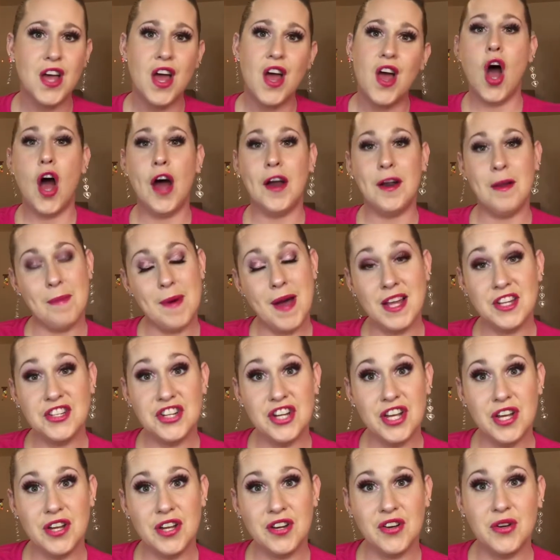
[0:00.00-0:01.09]
on a
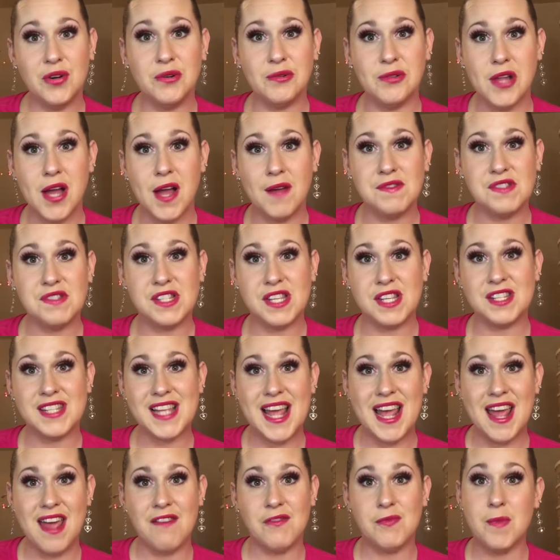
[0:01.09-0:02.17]
budget who loves to
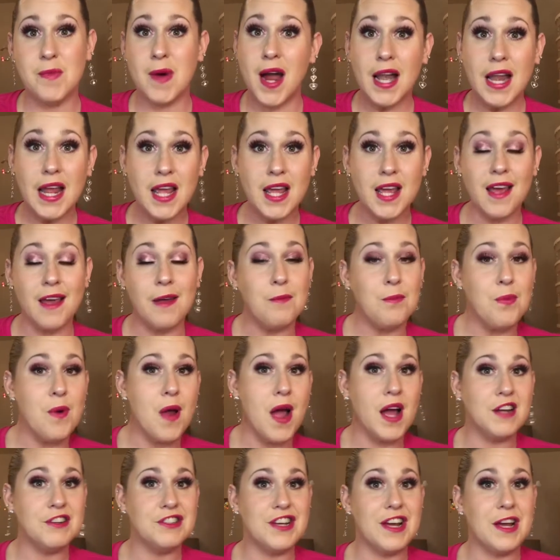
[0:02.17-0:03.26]
save money and
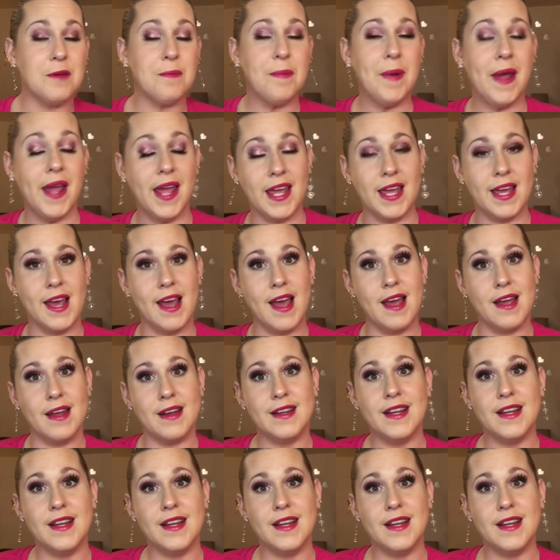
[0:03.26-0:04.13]
Project Pan.